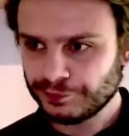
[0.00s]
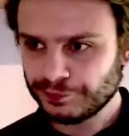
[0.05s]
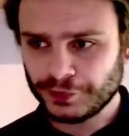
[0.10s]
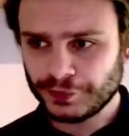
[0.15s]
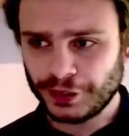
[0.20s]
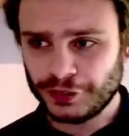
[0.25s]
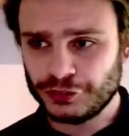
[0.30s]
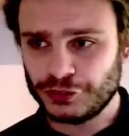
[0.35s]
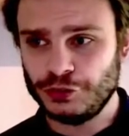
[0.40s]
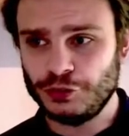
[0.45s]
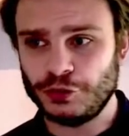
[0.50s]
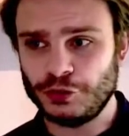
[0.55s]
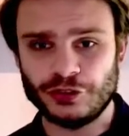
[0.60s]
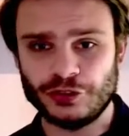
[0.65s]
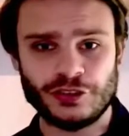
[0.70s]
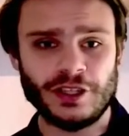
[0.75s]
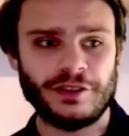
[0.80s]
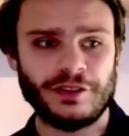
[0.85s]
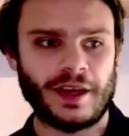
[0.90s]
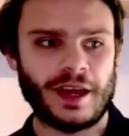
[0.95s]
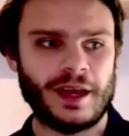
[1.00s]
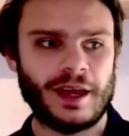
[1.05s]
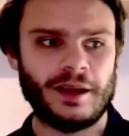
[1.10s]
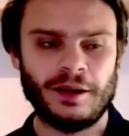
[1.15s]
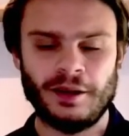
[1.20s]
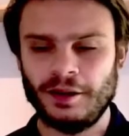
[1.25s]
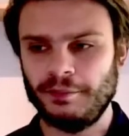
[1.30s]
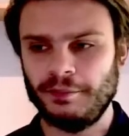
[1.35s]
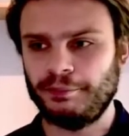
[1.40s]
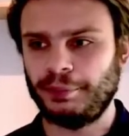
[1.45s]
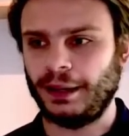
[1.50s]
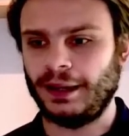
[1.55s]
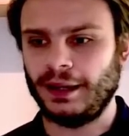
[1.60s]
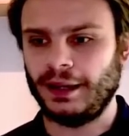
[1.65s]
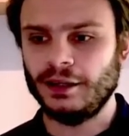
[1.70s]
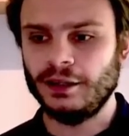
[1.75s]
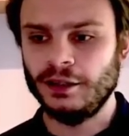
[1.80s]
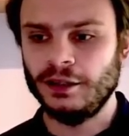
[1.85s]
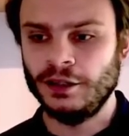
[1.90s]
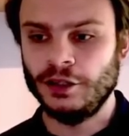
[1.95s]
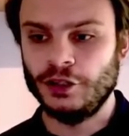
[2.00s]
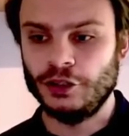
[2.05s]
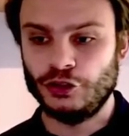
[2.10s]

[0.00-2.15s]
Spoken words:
So you can sit there, bang.